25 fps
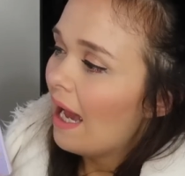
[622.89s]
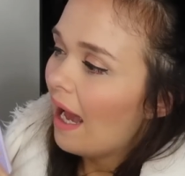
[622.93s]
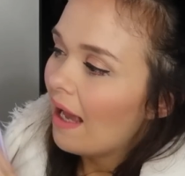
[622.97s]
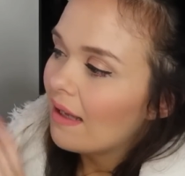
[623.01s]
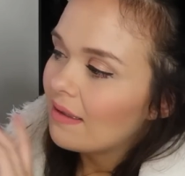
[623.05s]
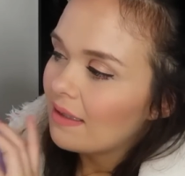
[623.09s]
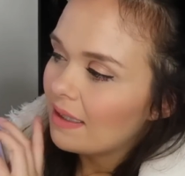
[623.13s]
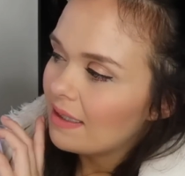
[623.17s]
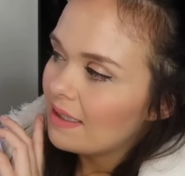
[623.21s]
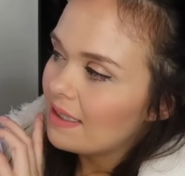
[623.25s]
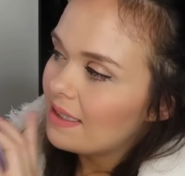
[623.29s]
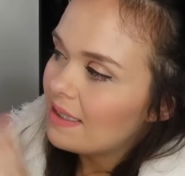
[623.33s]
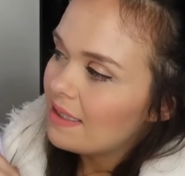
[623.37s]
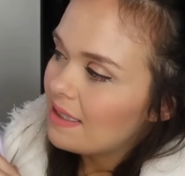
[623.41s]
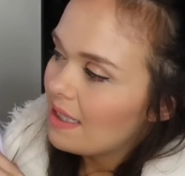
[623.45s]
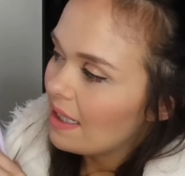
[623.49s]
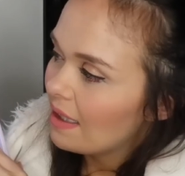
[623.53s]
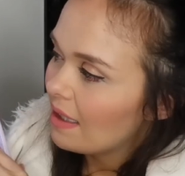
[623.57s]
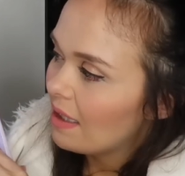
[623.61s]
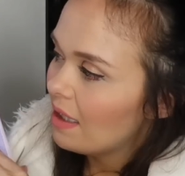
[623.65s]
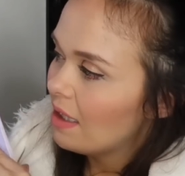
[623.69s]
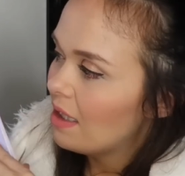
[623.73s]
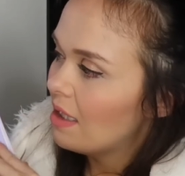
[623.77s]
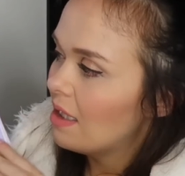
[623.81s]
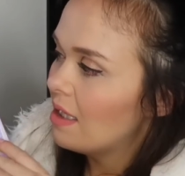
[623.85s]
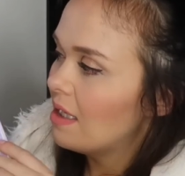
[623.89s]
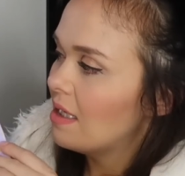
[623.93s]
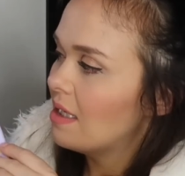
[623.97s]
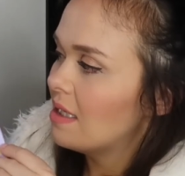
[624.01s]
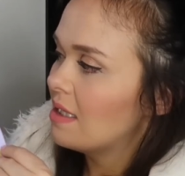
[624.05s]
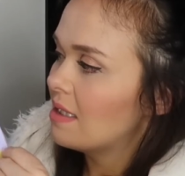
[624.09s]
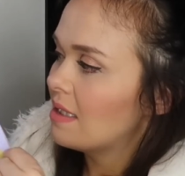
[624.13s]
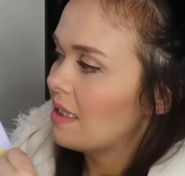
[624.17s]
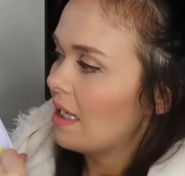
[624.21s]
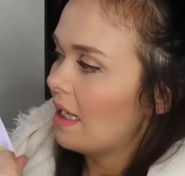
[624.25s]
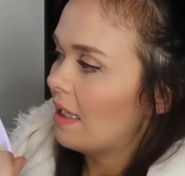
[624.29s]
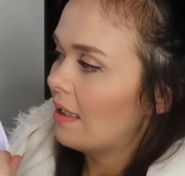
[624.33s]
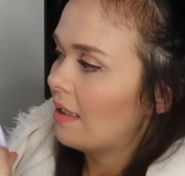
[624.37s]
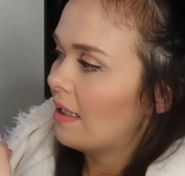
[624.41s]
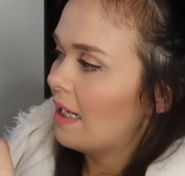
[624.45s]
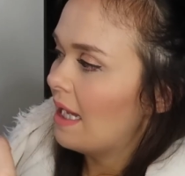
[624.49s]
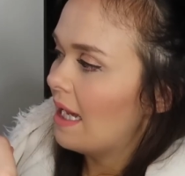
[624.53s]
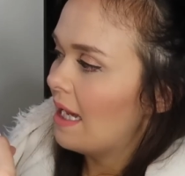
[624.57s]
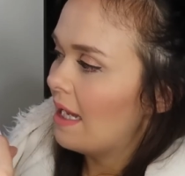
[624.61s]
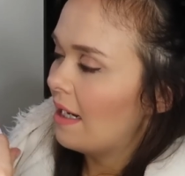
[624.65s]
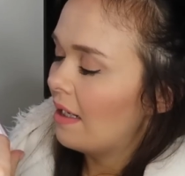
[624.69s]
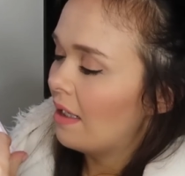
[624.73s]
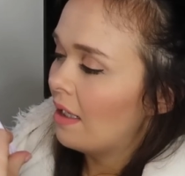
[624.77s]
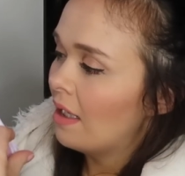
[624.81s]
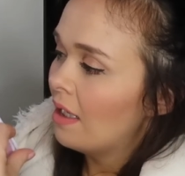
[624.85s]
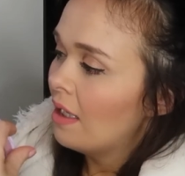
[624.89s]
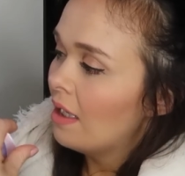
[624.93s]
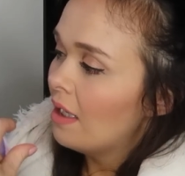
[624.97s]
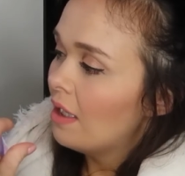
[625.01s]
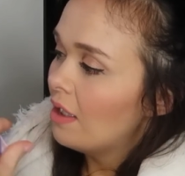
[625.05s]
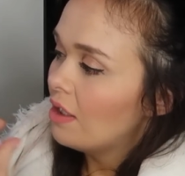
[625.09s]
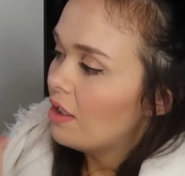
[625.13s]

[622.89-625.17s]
has like stickers, and then